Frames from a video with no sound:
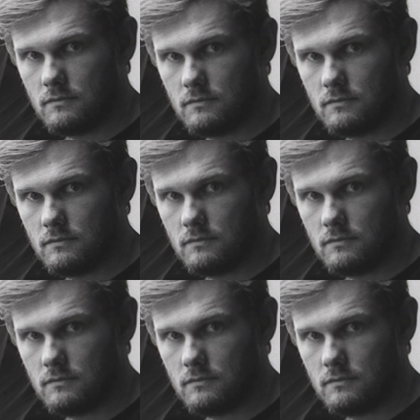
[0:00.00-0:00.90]

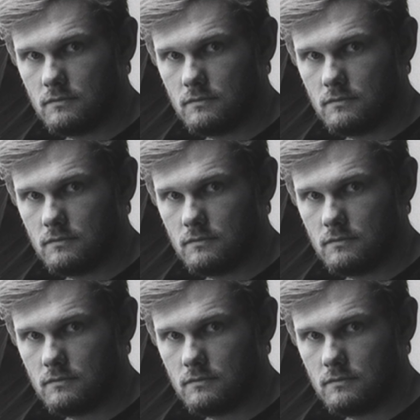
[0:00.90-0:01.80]

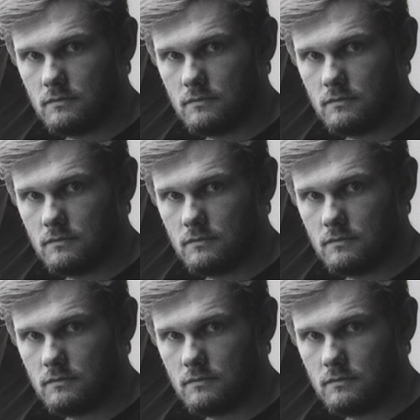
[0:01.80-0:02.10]
(silence)